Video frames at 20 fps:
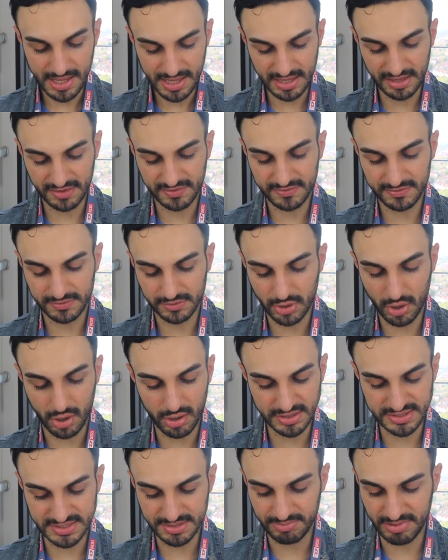It's
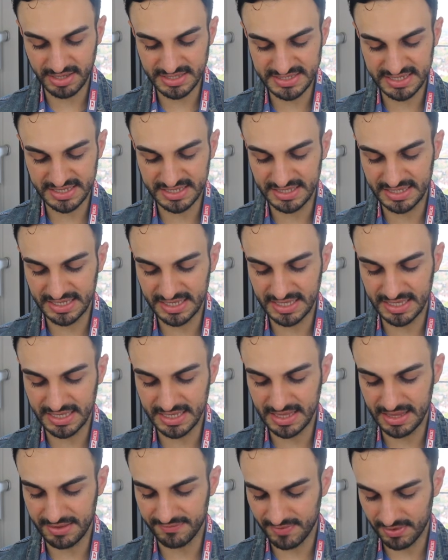got
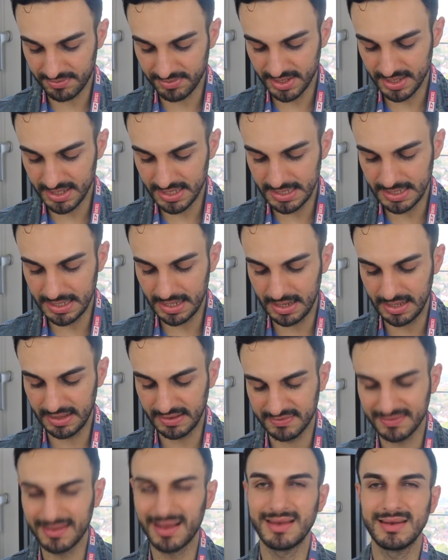basically a very
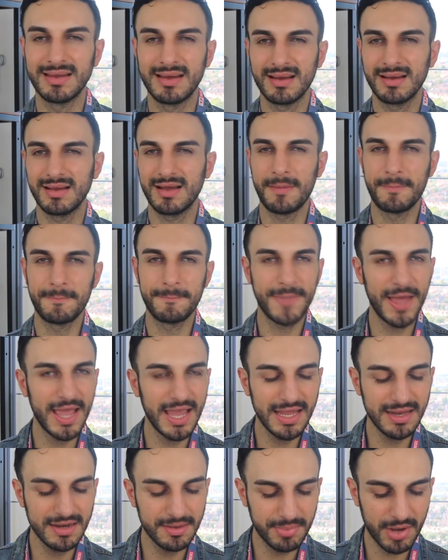nice kind of
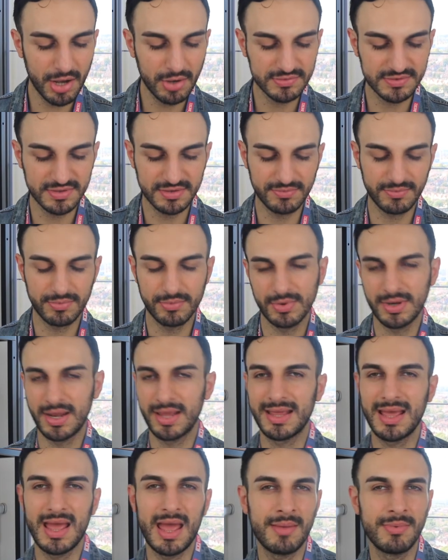campaign about it,
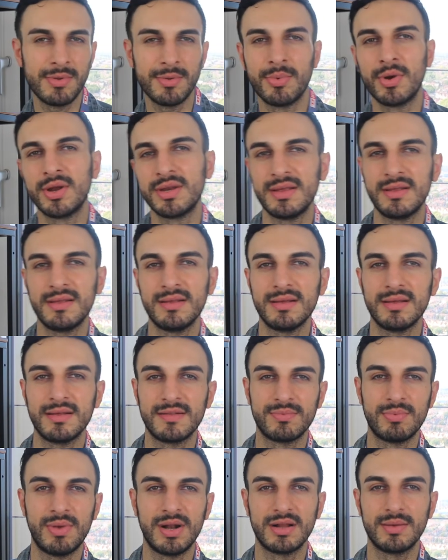like everybody
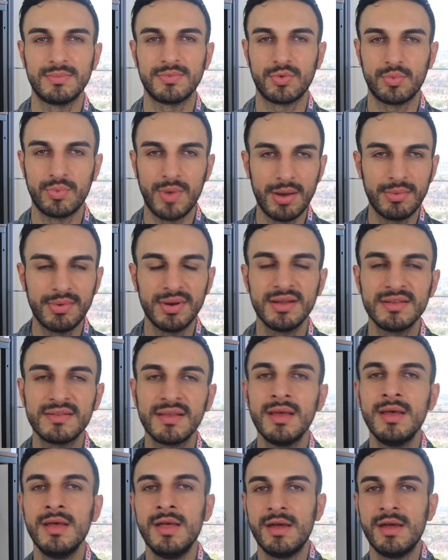is welcome to wear it.